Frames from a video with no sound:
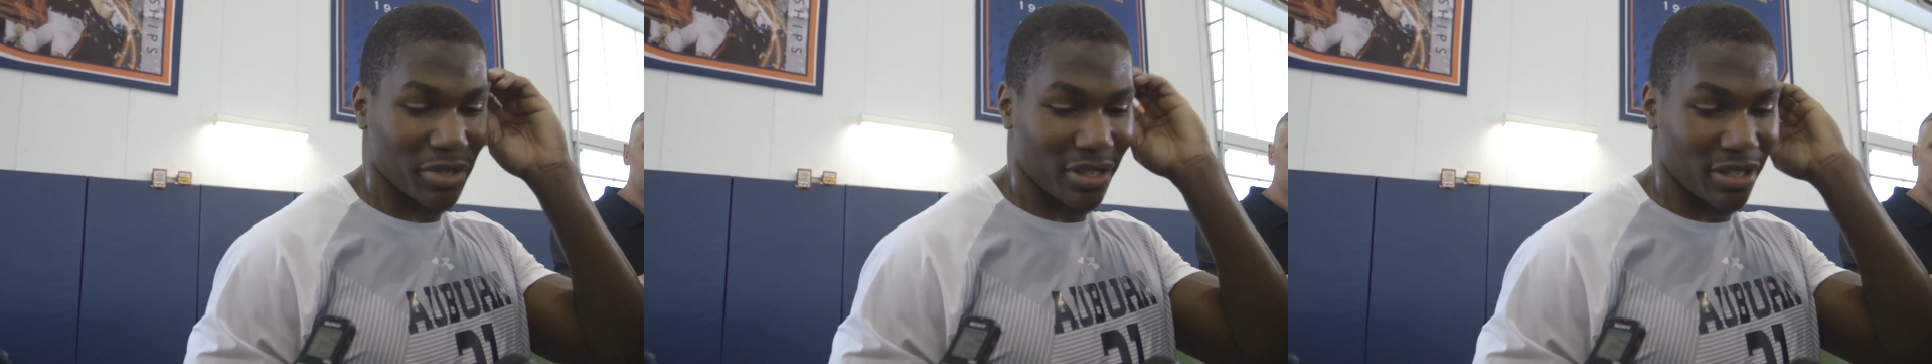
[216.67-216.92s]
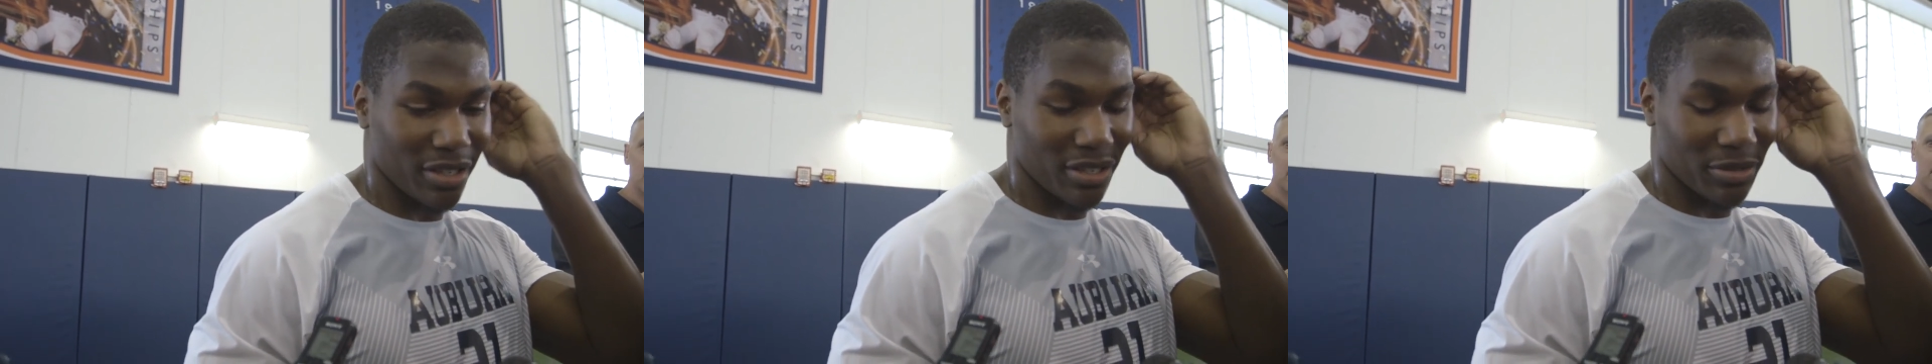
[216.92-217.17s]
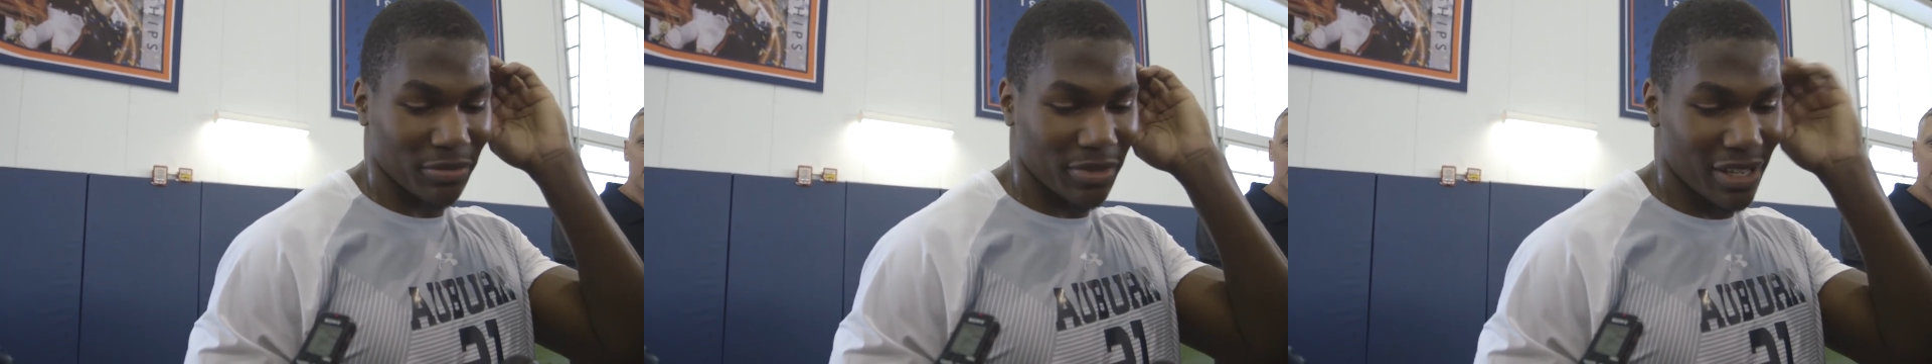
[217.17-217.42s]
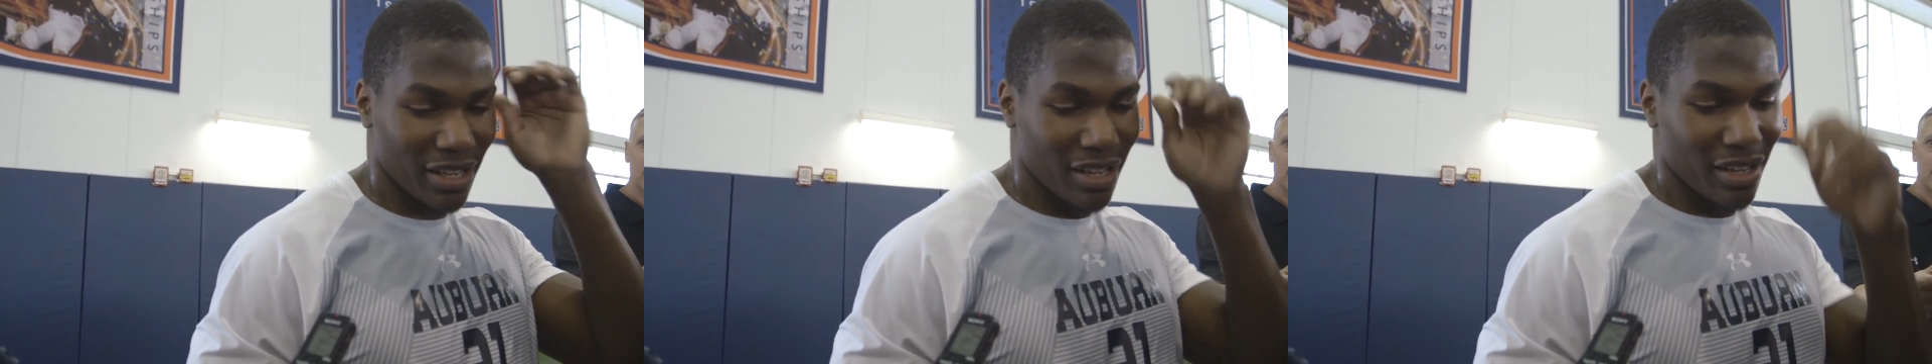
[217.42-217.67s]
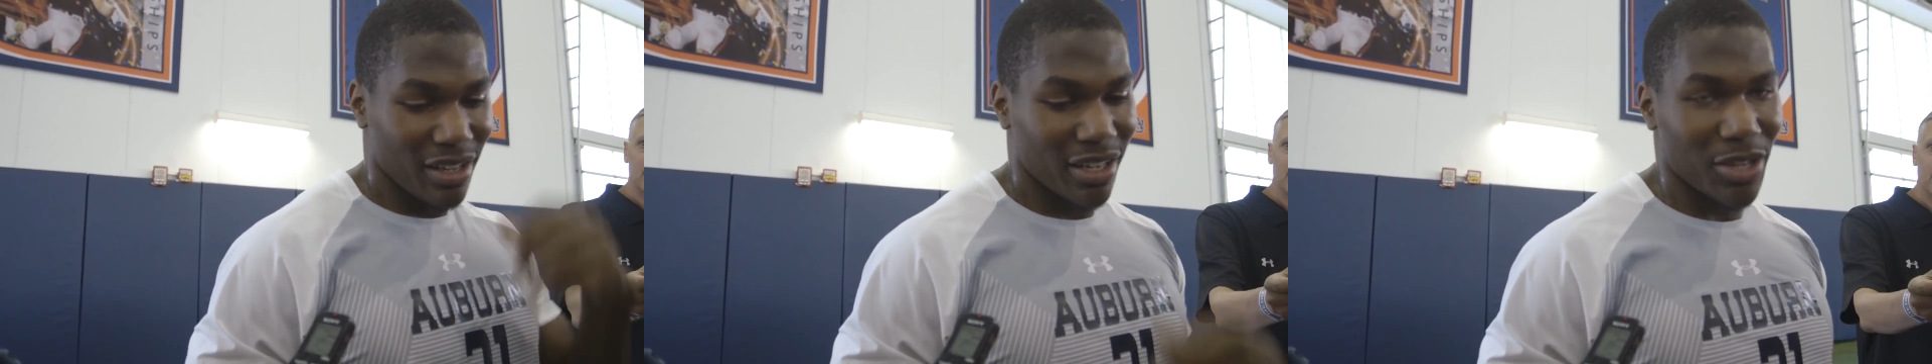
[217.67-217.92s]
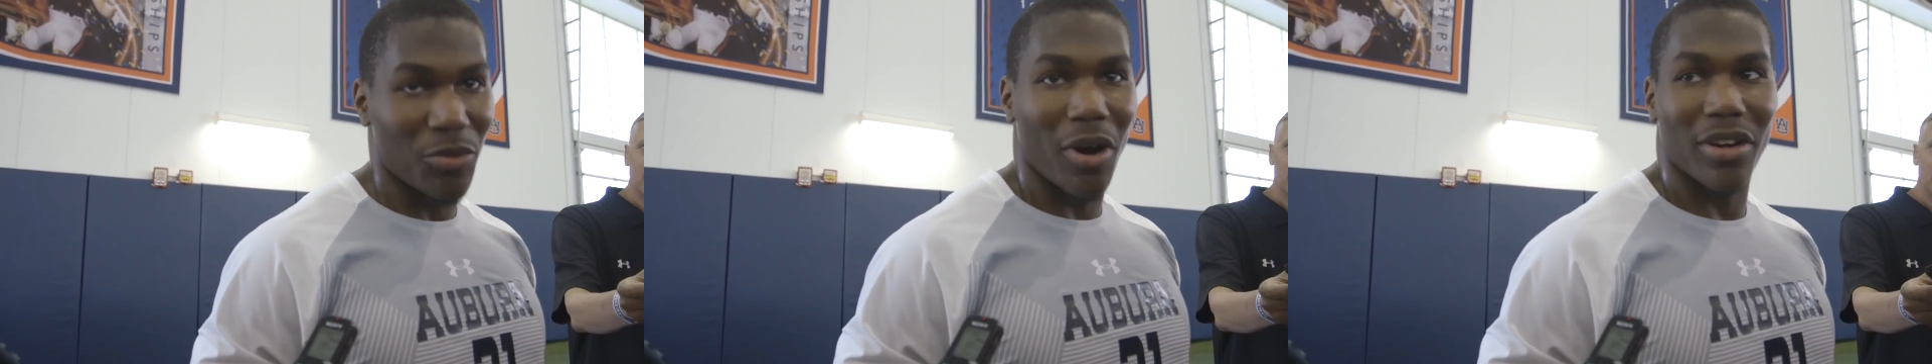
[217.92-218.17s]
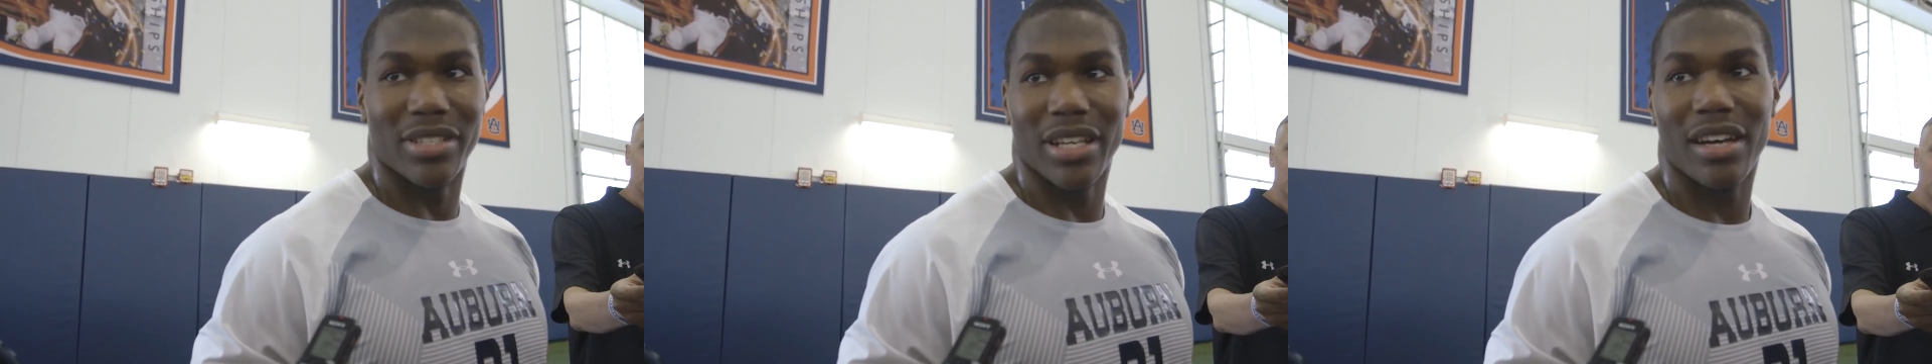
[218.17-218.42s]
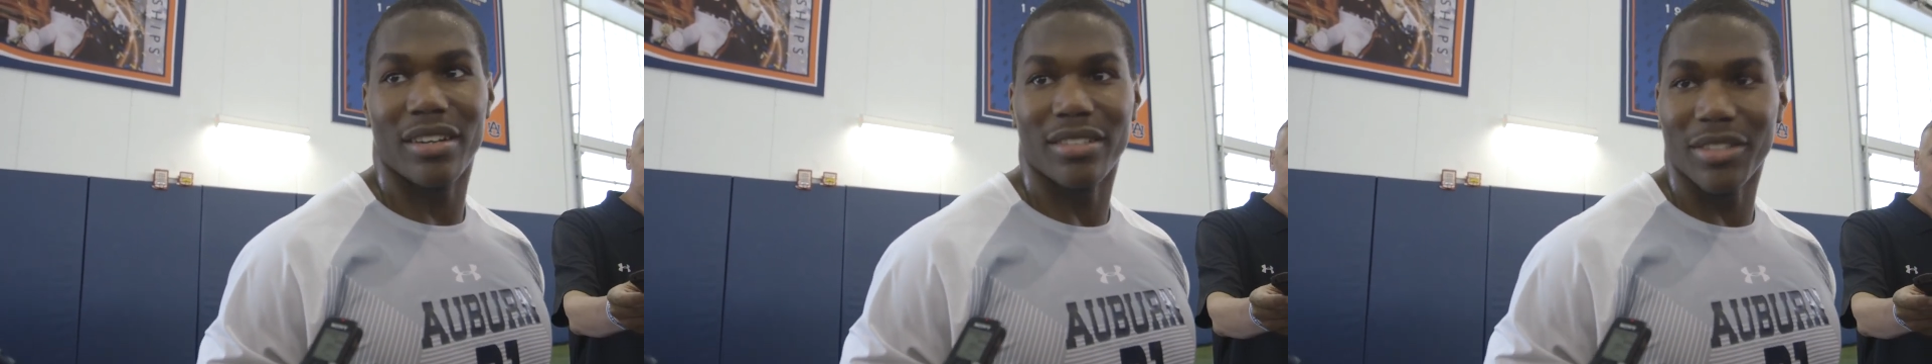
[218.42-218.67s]
and um, he walks
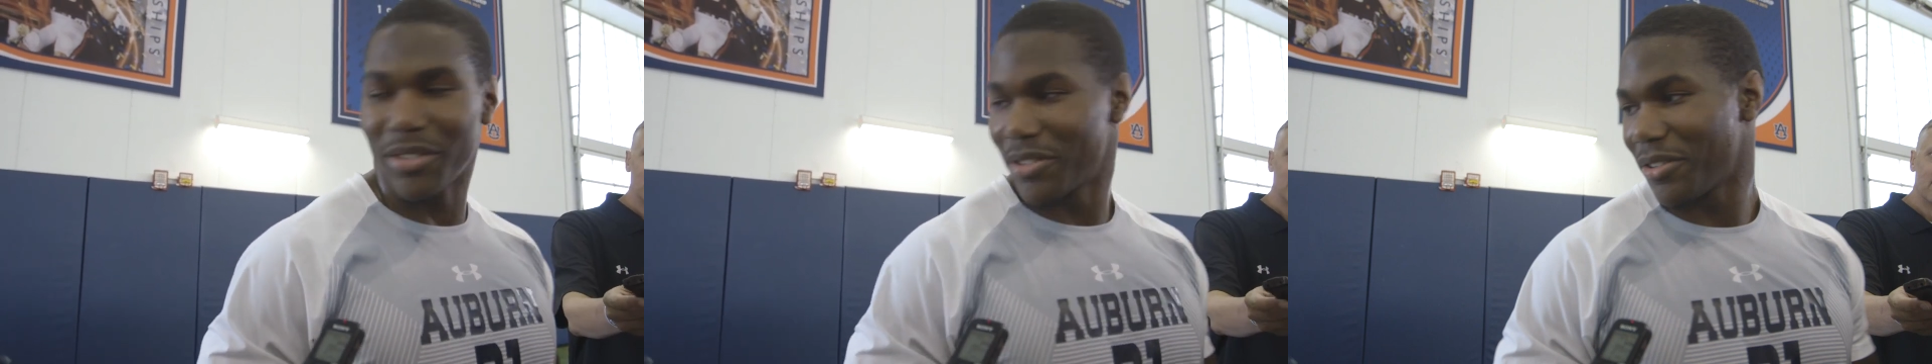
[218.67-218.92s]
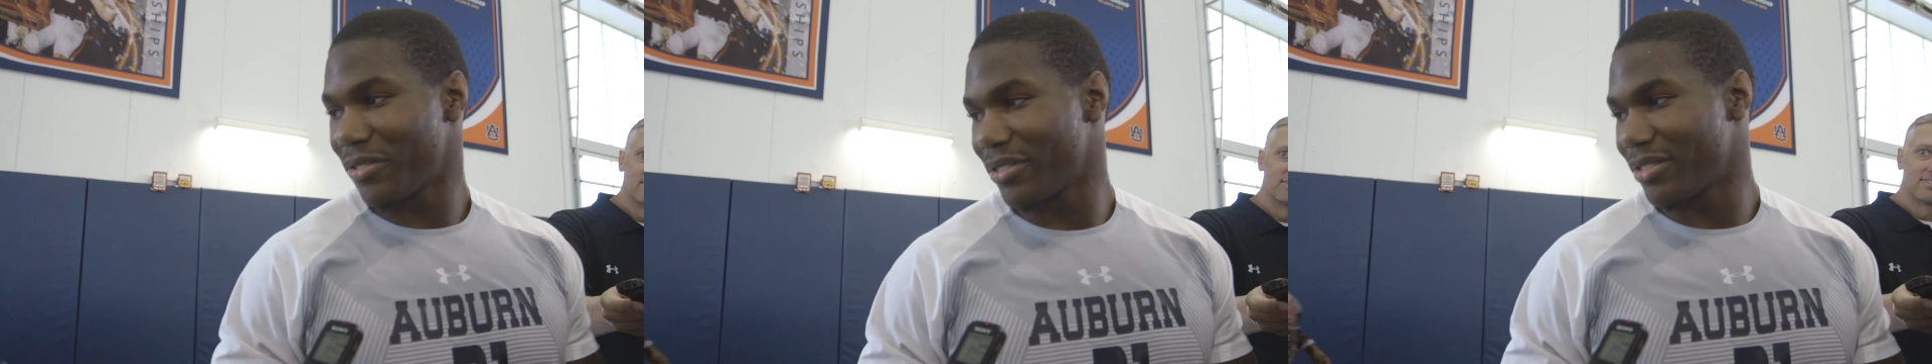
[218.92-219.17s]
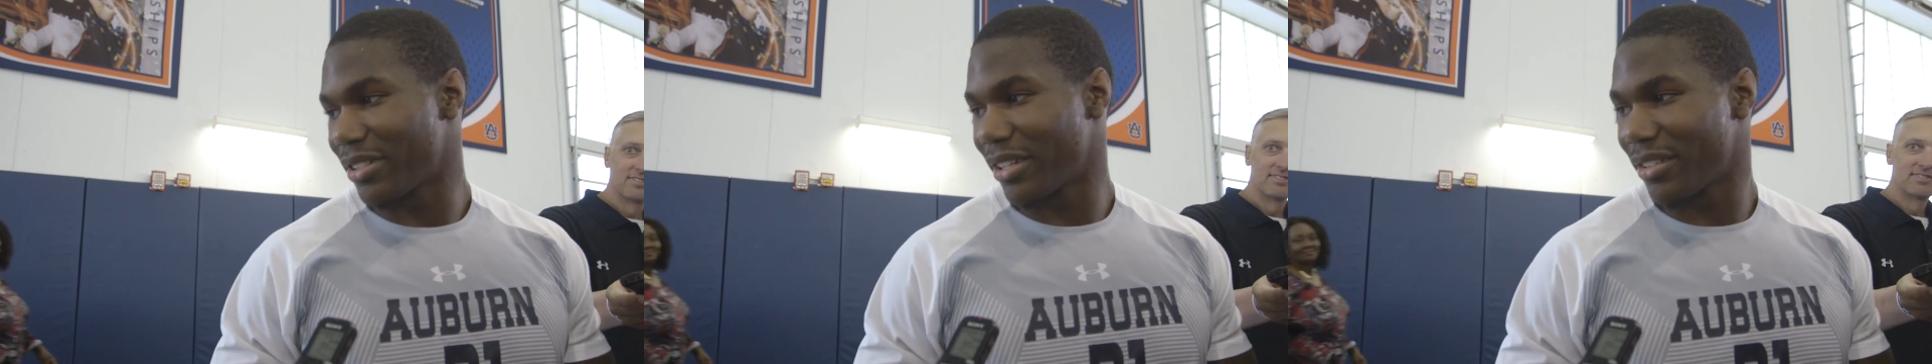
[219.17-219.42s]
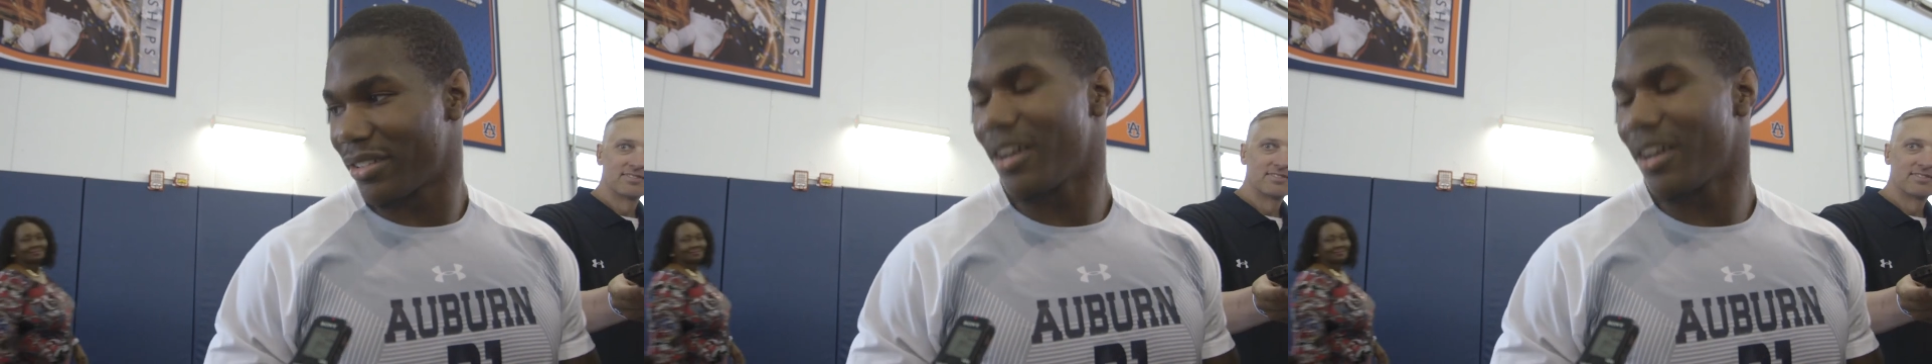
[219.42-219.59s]
out and he looks over and he's like,